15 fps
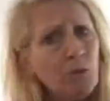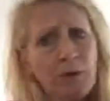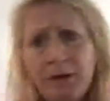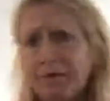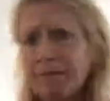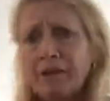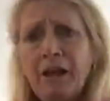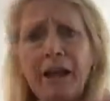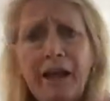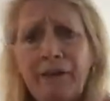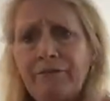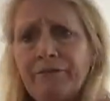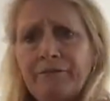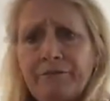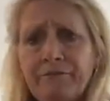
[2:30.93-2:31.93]
Whatever you
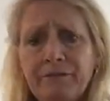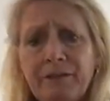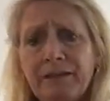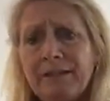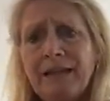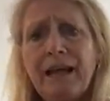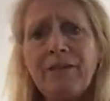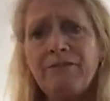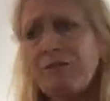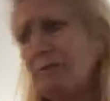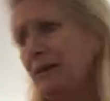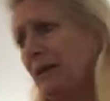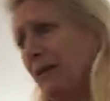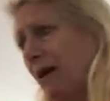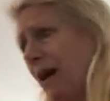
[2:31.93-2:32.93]
have. It doesn't have to
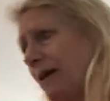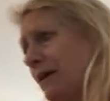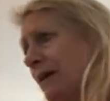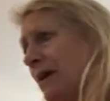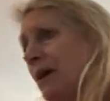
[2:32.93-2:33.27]
be a lot.